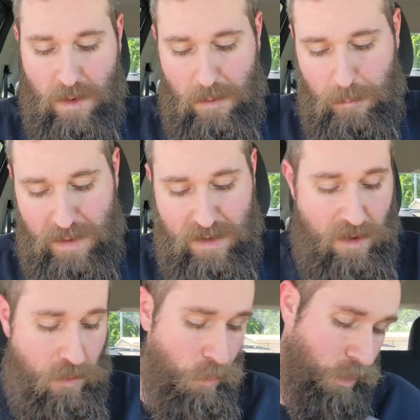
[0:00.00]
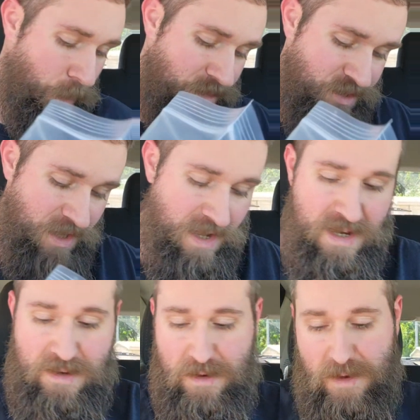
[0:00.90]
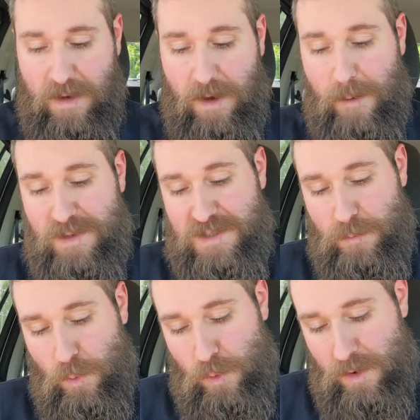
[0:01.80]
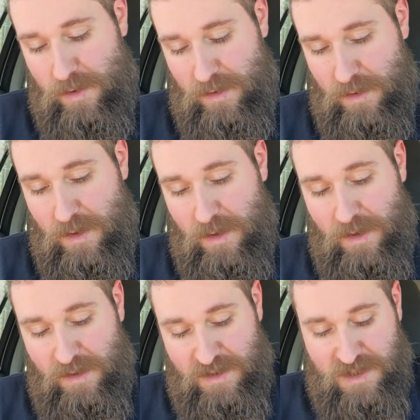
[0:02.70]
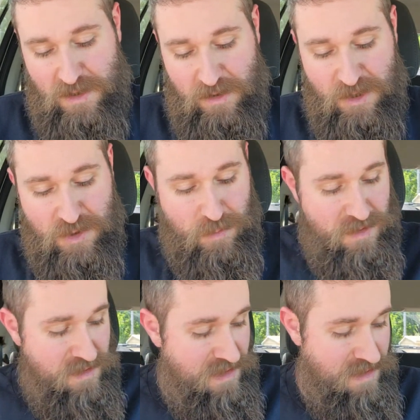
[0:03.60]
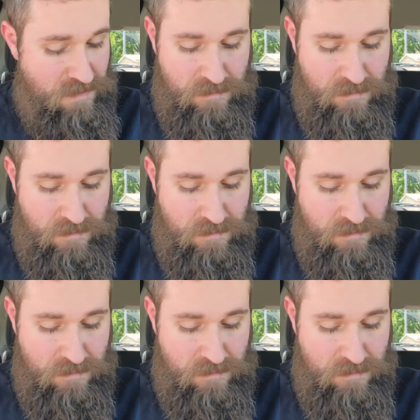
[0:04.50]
Made another order with Jay and got me some more Salishmans